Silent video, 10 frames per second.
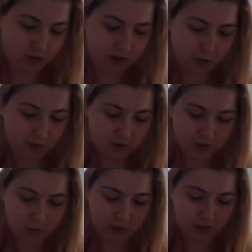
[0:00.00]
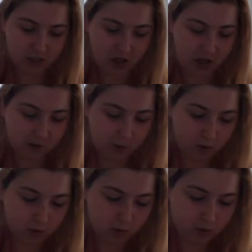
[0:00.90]
and I went speak to
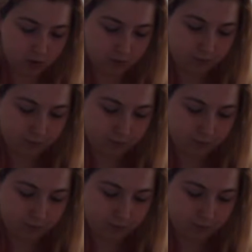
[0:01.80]
animals.